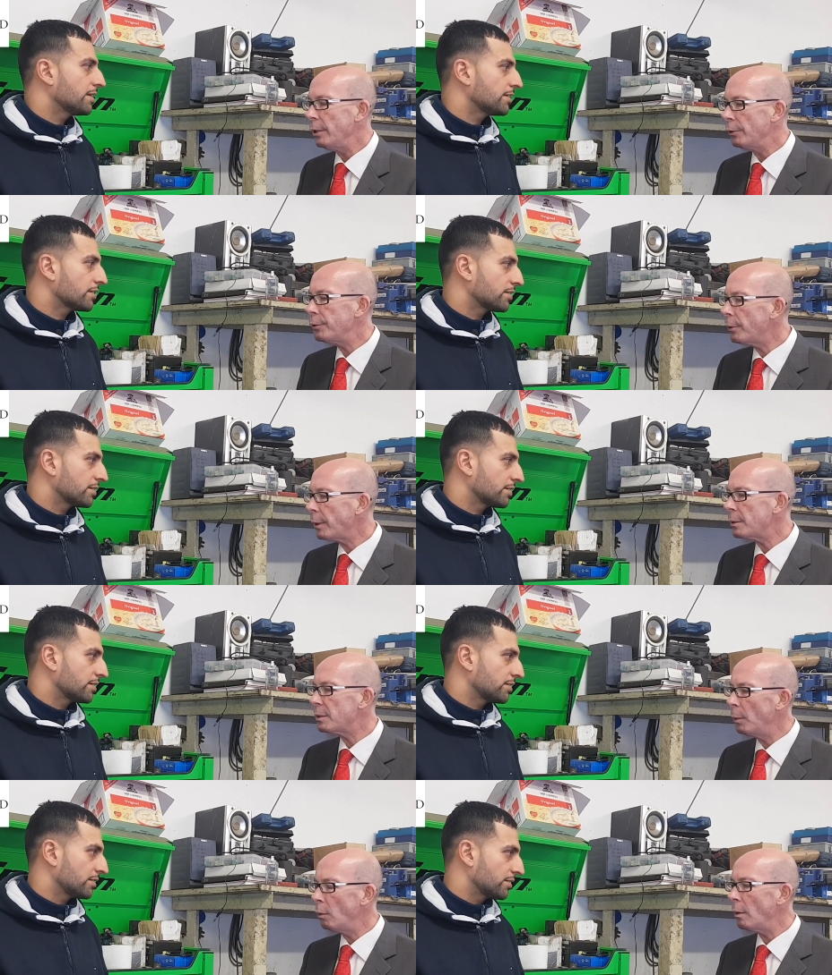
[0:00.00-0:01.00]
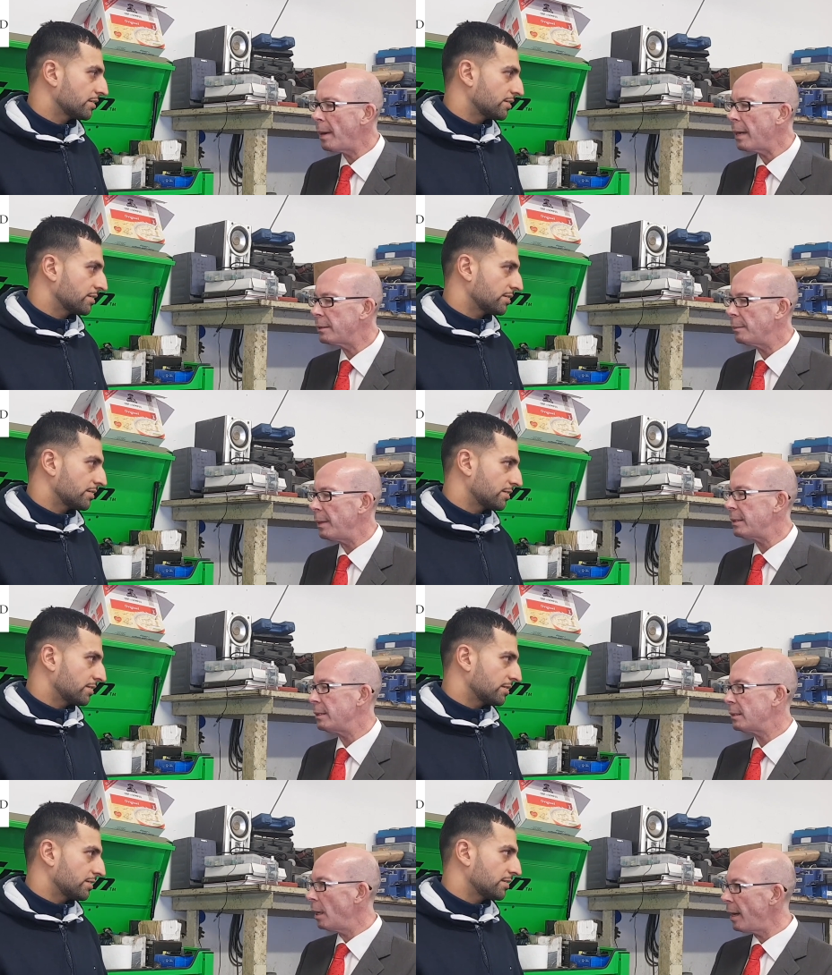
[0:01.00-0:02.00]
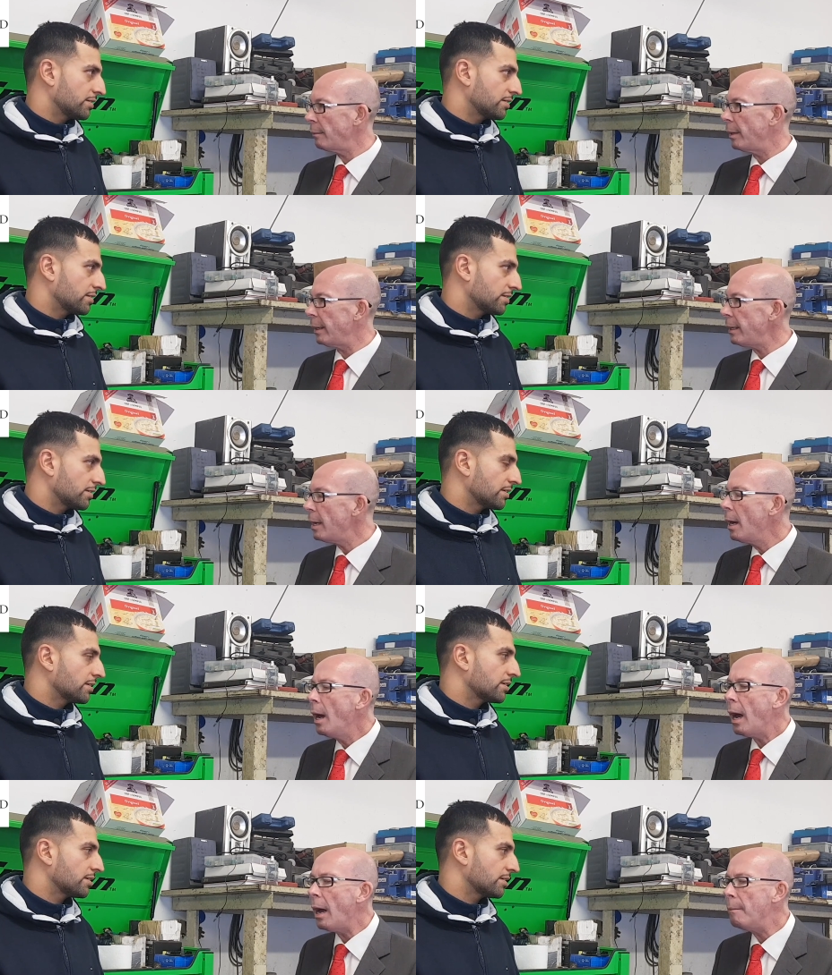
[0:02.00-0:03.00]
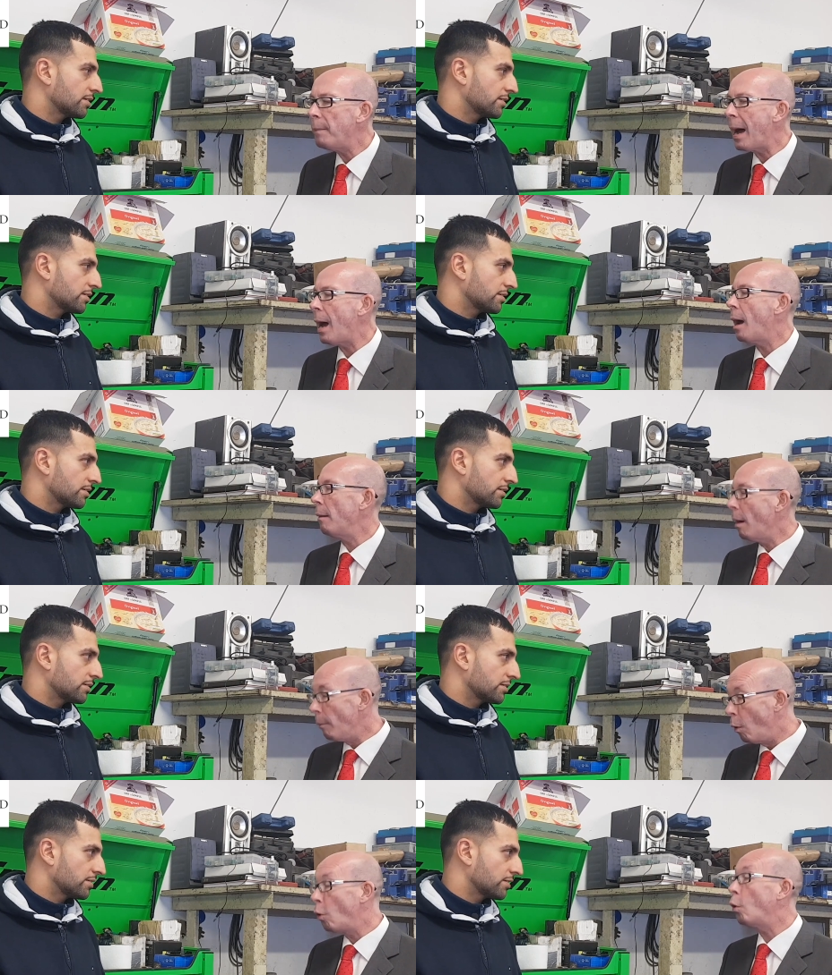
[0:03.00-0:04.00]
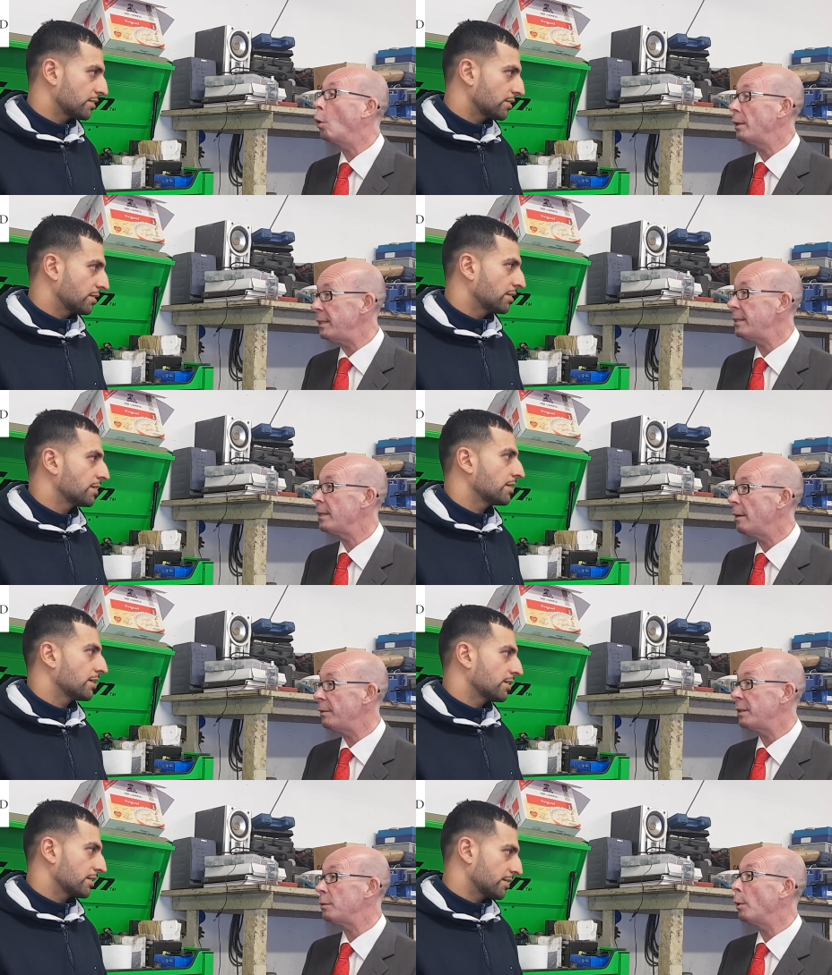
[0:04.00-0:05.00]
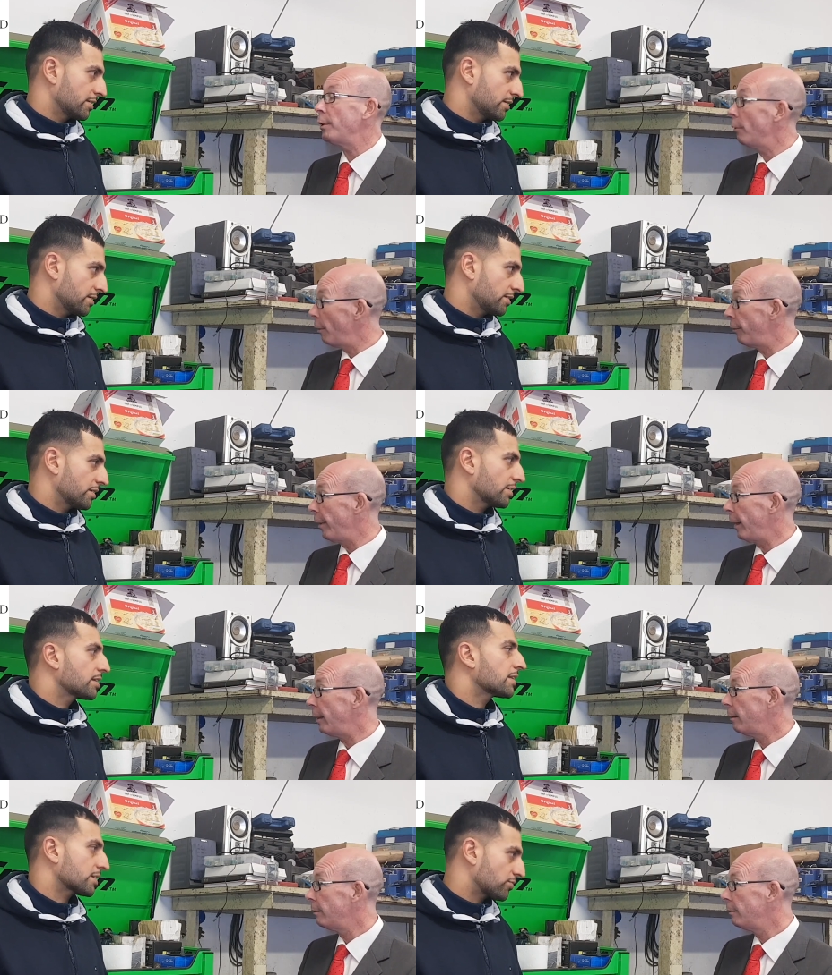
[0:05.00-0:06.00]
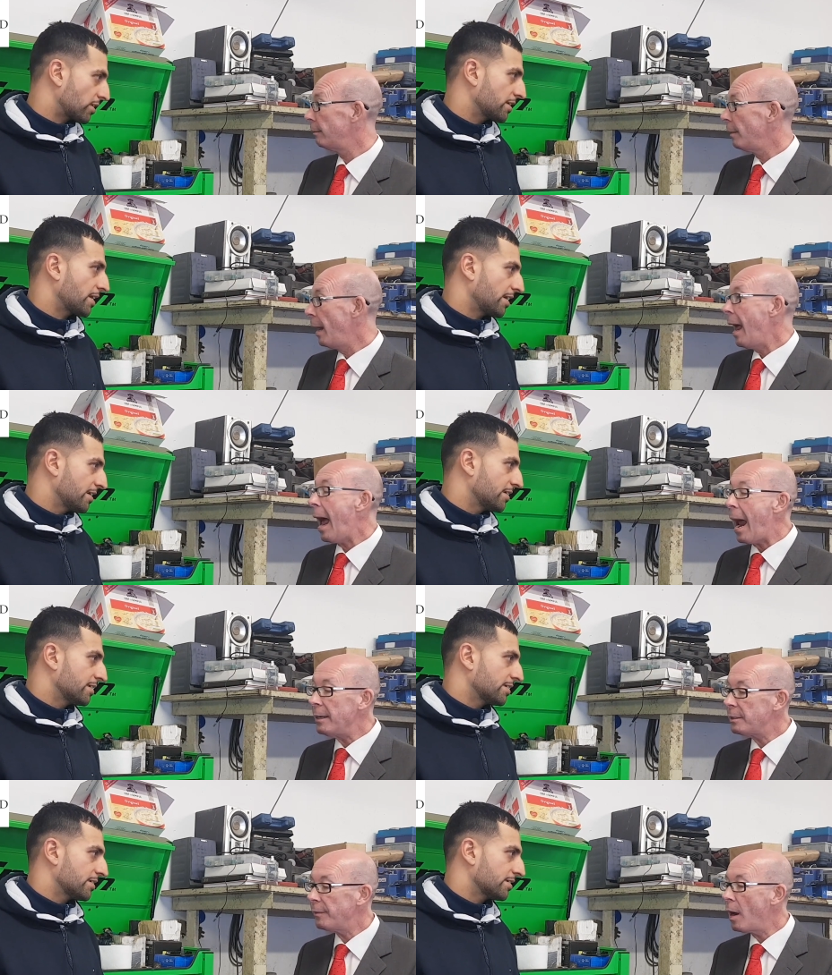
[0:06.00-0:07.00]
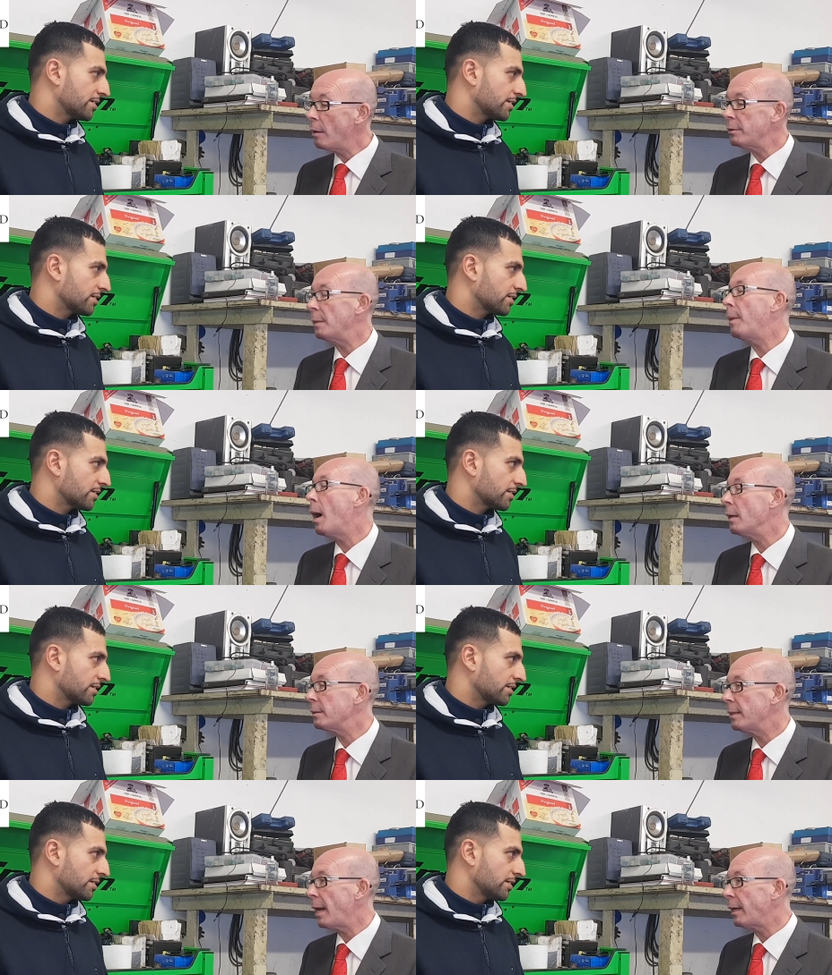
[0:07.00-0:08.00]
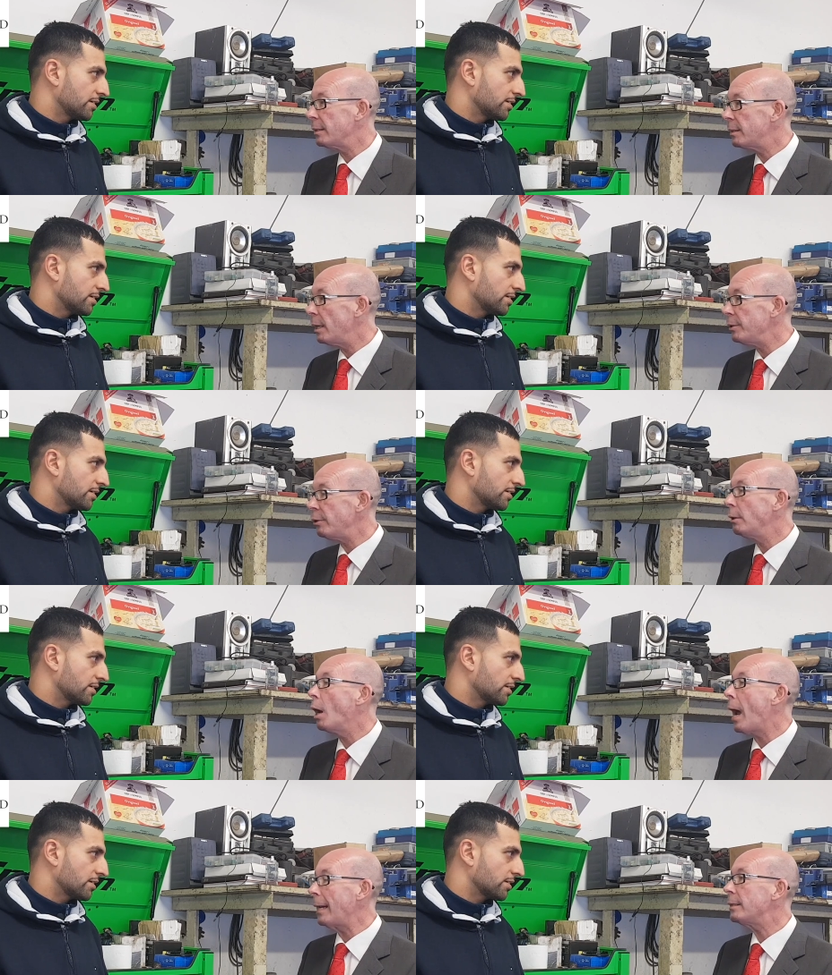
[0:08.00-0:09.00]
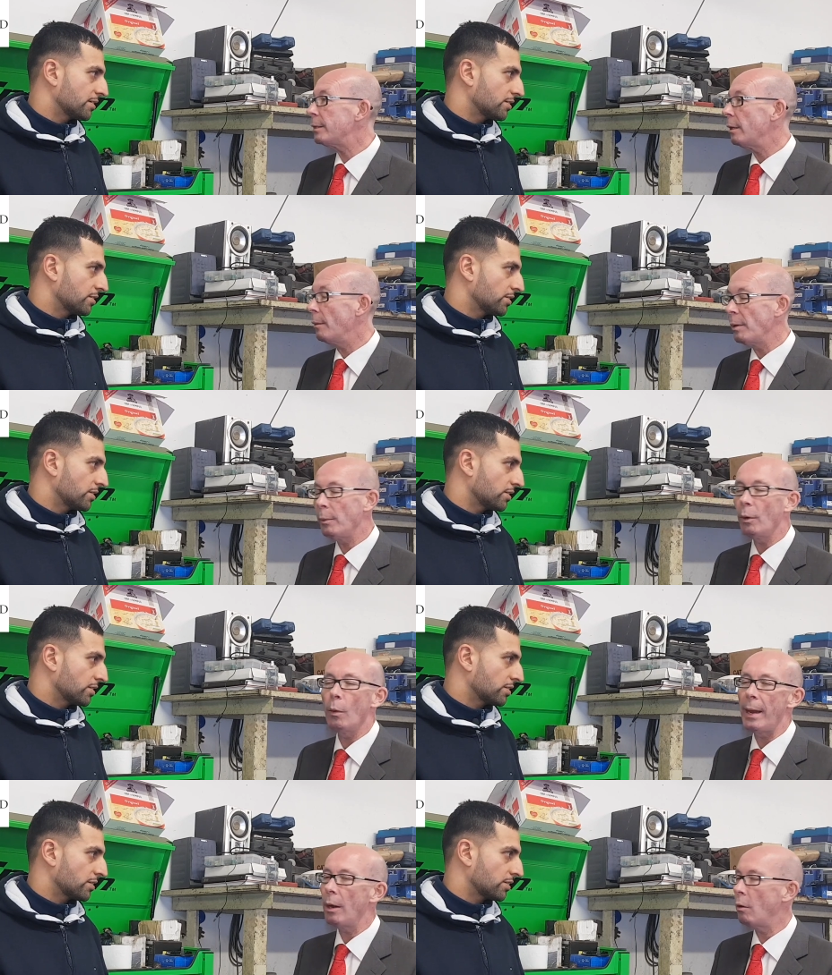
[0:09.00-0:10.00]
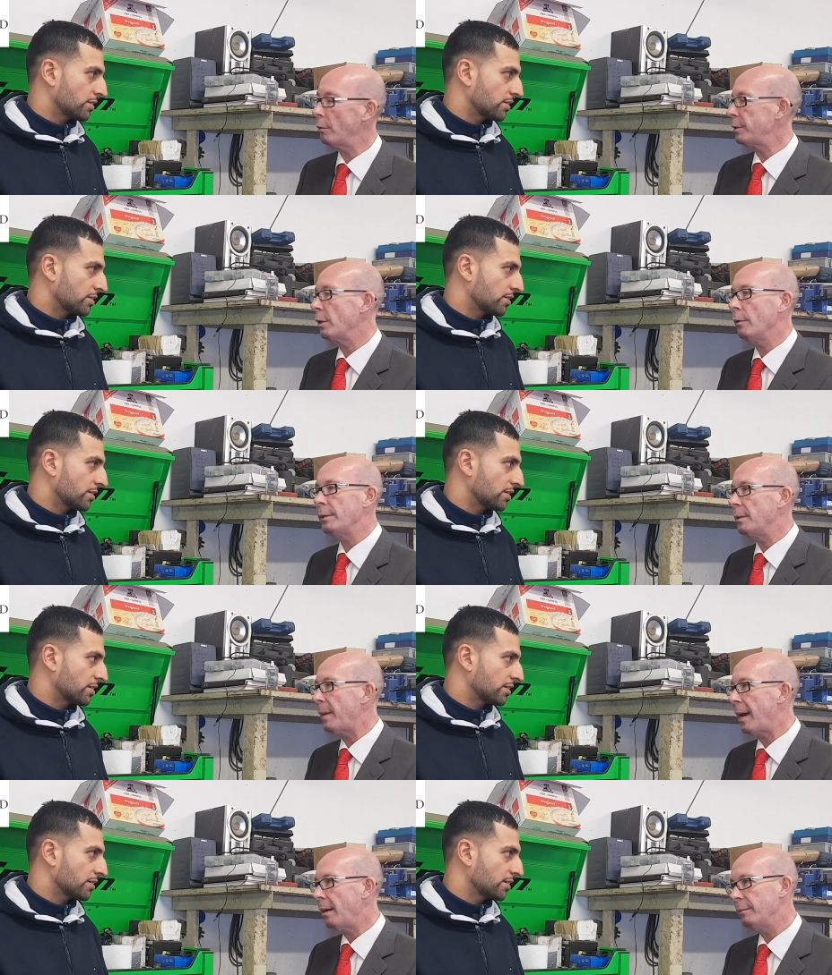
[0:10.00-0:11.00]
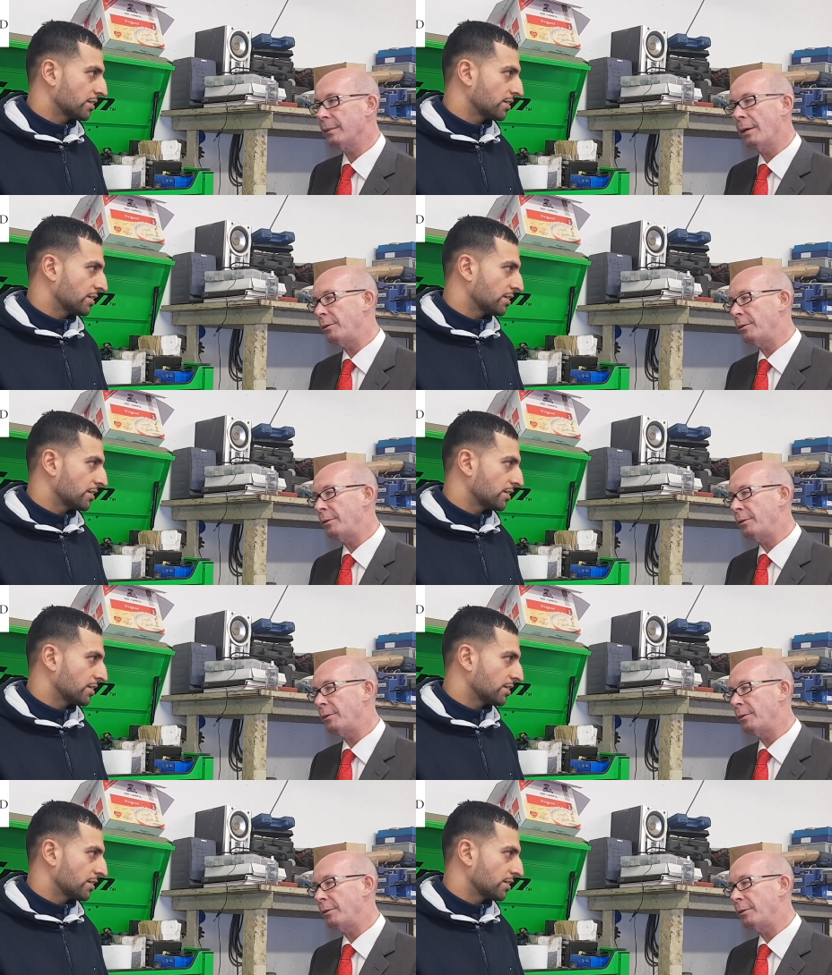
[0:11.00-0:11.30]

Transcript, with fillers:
Speaker 1: You're doing a small amount of business like me, um, but a more quality service is what you're offering.
Speaker 2: That's right, yeah.
Speaker 1: And as far as the parts and that concerned, you like to, I mean, we all hear horror stories about, no